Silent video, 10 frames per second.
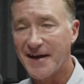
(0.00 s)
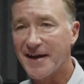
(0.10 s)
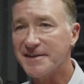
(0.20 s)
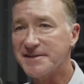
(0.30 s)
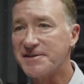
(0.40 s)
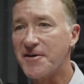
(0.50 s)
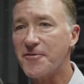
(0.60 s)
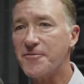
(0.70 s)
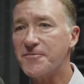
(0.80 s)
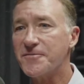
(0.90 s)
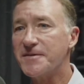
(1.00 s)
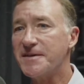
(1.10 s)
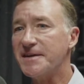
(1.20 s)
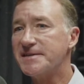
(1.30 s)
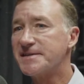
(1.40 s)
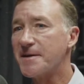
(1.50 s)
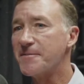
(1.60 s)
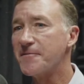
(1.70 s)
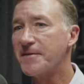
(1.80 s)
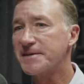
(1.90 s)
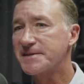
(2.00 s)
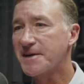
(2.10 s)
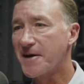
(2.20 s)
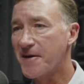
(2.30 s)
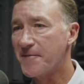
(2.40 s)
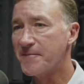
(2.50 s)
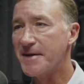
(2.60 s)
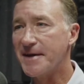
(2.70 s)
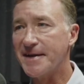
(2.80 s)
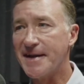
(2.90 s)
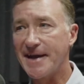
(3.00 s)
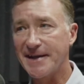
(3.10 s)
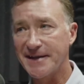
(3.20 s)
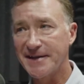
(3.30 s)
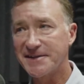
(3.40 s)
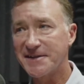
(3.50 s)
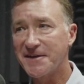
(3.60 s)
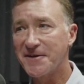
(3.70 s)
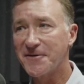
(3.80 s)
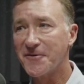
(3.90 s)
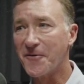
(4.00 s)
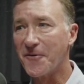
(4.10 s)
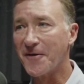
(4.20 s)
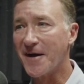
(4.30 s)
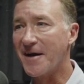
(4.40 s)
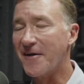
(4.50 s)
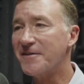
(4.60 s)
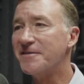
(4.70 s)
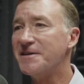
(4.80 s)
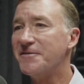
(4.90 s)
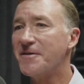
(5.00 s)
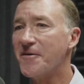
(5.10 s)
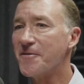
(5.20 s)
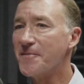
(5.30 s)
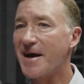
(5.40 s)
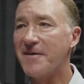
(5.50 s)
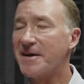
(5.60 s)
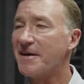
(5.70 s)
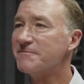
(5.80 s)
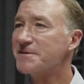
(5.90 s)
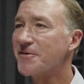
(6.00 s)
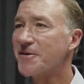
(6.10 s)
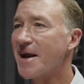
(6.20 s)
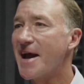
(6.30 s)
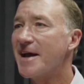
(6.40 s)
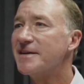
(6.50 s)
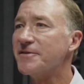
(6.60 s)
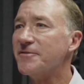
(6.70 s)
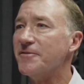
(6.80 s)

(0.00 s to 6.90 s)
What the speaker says: So did some of this come innately to you, or are you going back? I mean, I'm sure it had to.